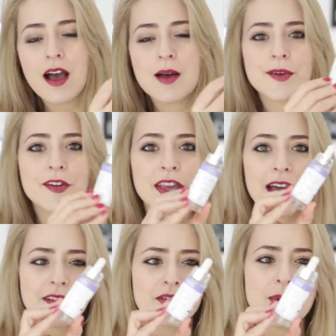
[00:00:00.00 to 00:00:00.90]
I've only
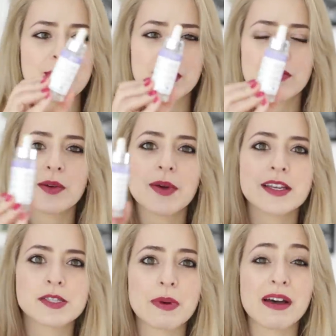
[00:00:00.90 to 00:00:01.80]
had it for maybe 3
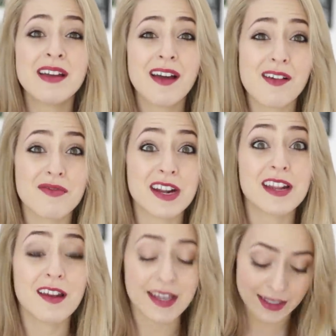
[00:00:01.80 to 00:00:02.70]
weeks, but I
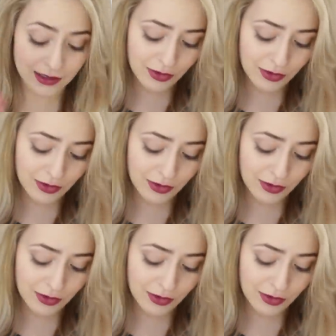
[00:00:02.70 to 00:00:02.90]
really like it a